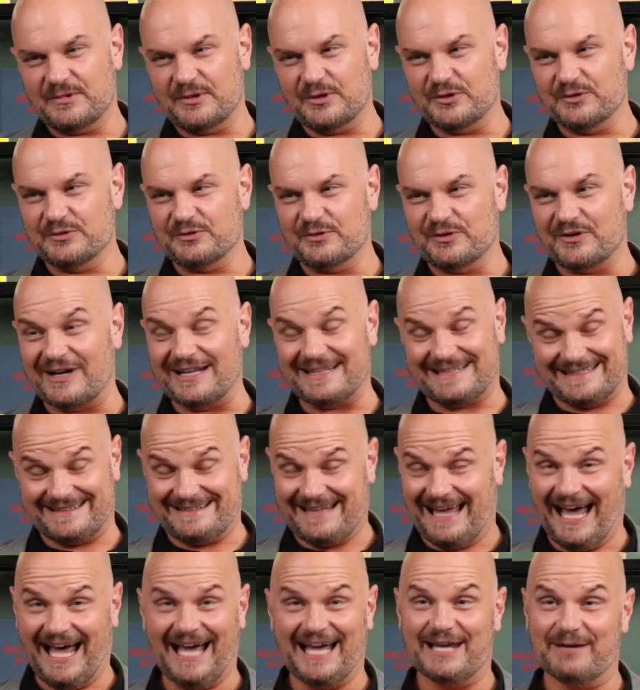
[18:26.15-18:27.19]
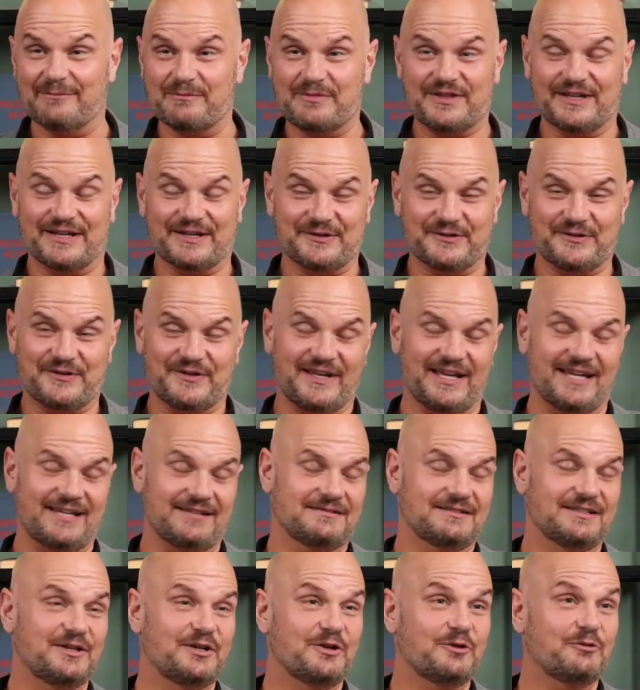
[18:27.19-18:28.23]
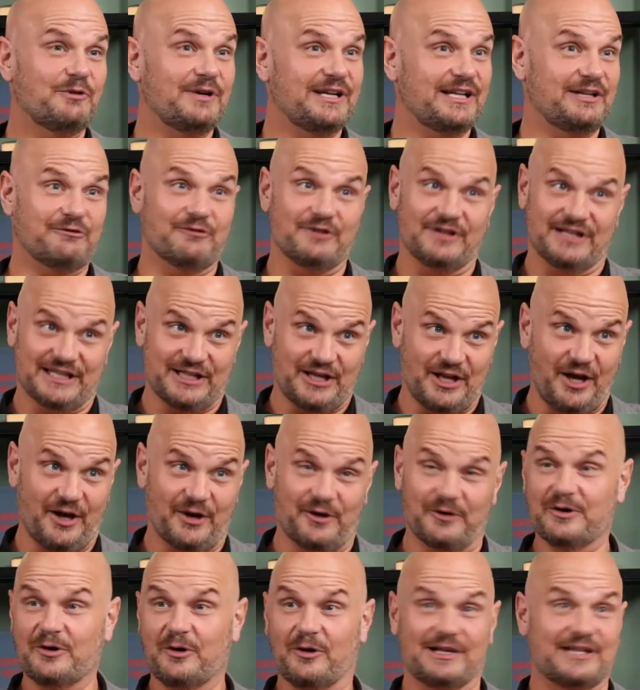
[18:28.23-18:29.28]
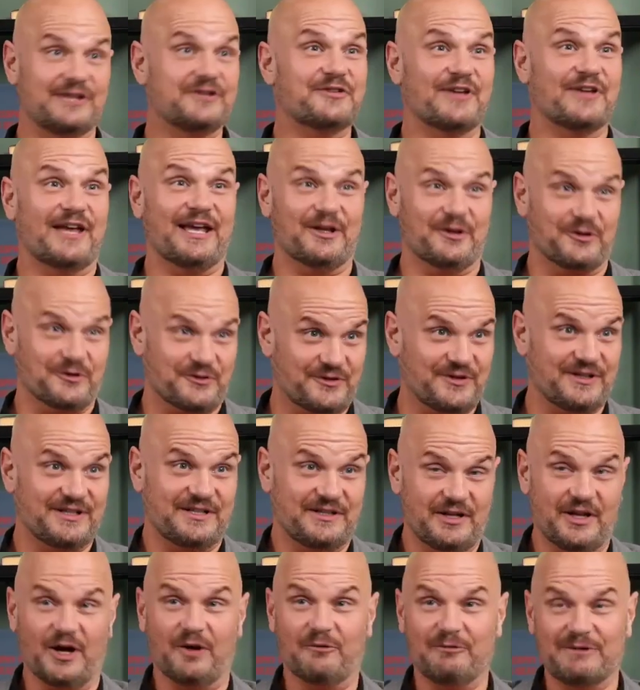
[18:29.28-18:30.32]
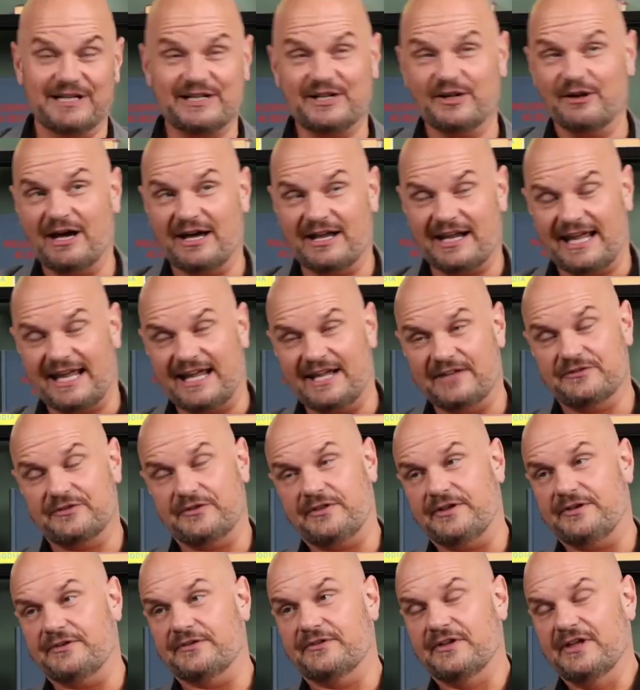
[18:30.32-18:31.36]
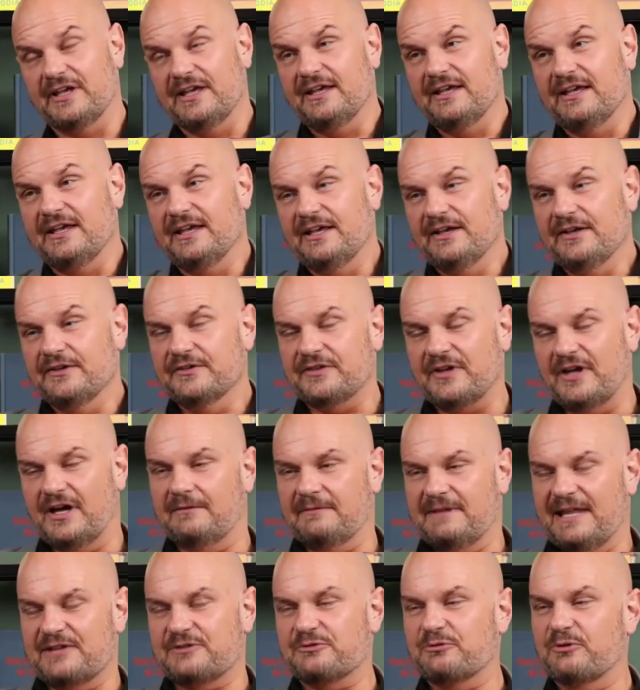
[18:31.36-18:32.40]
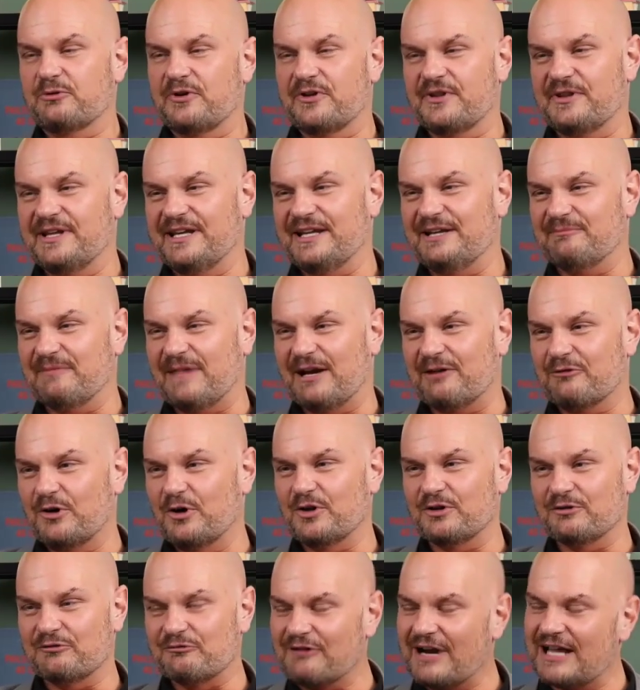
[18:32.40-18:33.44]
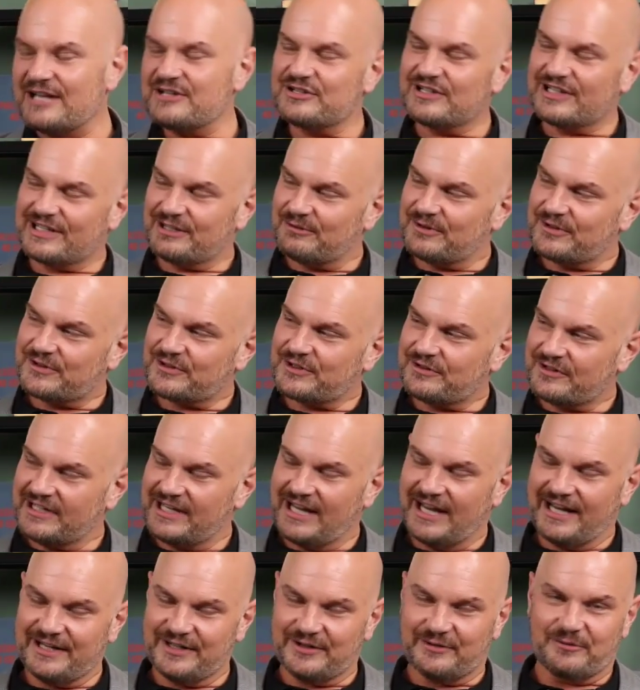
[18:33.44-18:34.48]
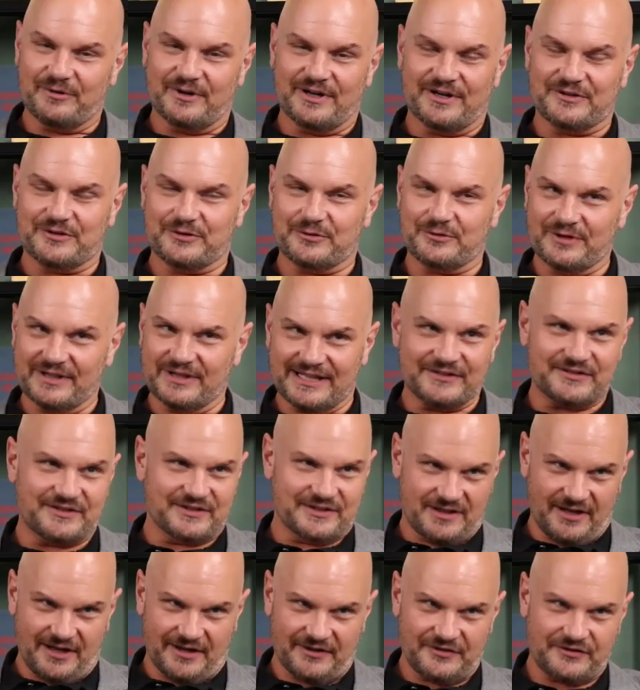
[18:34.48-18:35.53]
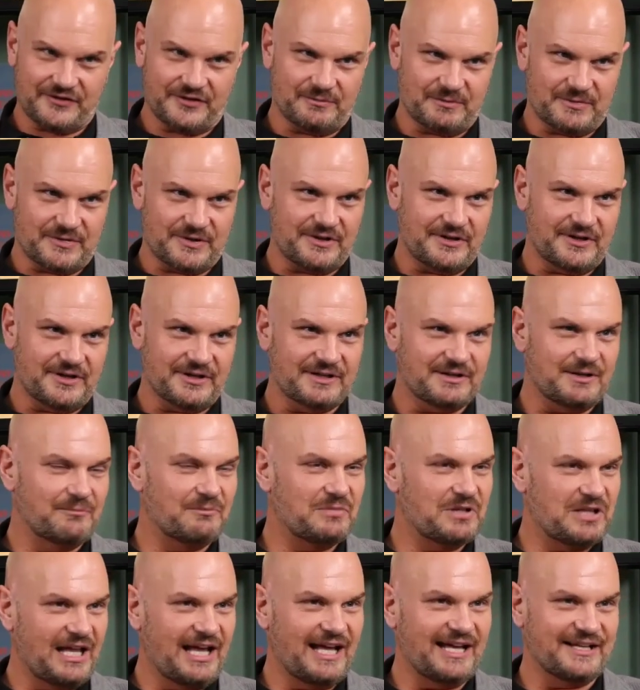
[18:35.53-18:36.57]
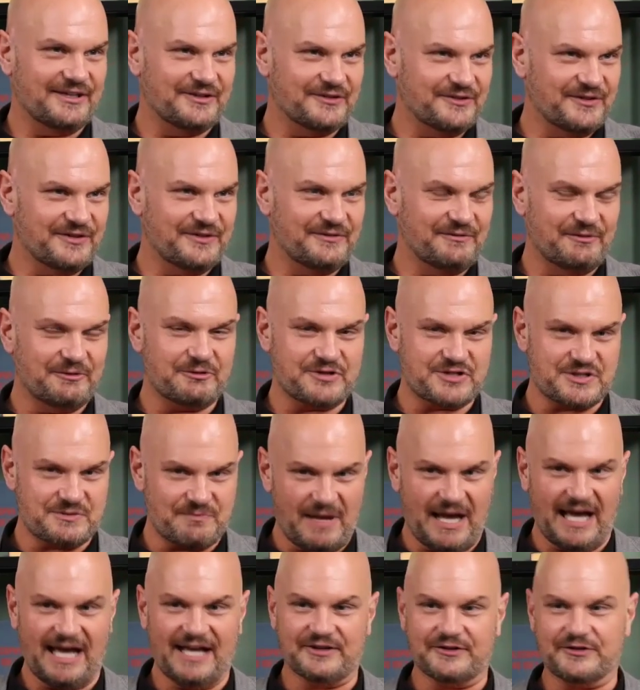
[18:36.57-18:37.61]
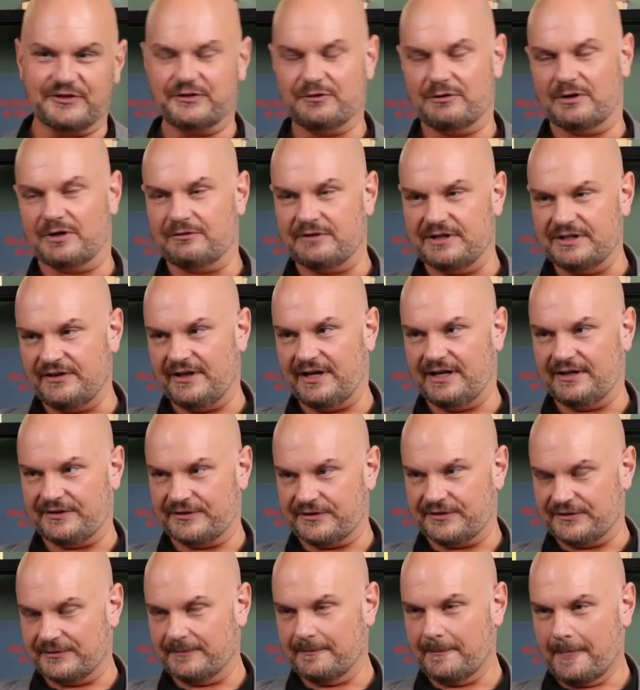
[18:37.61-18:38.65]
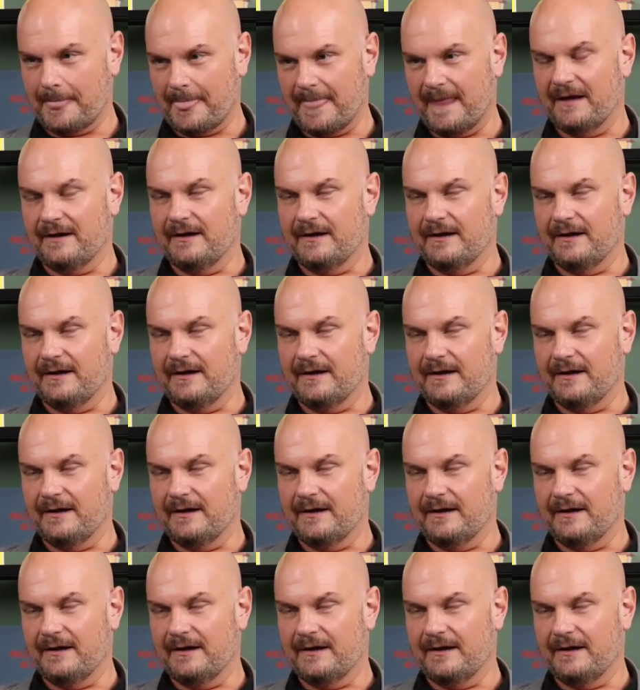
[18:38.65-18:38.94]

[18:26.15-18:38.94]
Those were, at the time, things that we didn't really know. Or at least sales didn't know. We didn't know how to answer those. So that's where the my role originally was created was really as in customer compliance and response to our retailers.